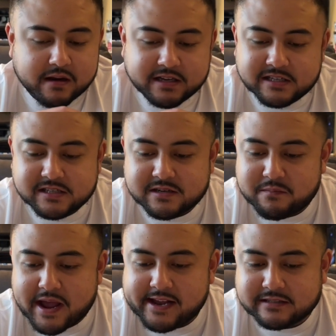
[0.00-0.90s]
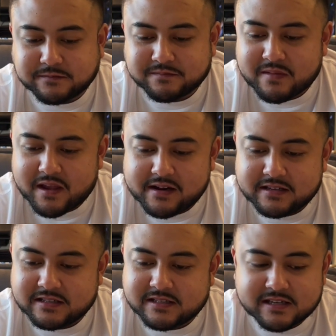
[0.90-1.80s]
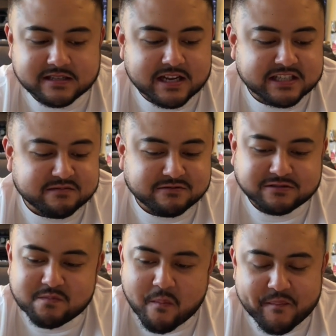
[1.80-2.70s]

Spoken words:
Easy to make, easy accessible.